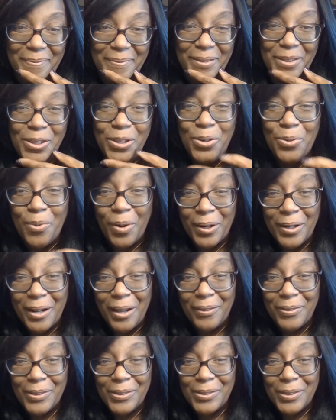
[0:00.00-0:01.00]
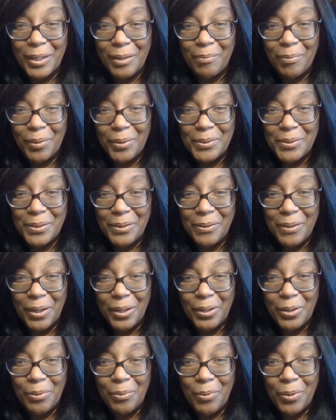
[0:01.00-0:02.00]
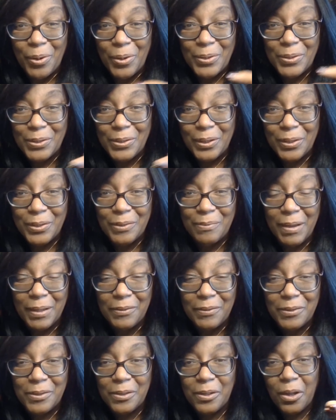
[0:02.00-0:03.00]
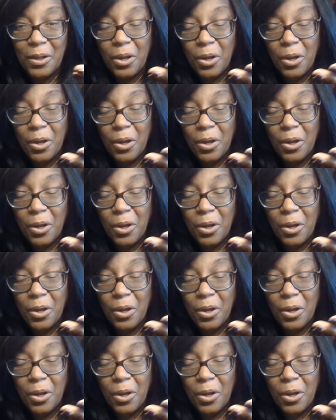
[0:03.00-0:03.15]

you are not the same person that you were 6 months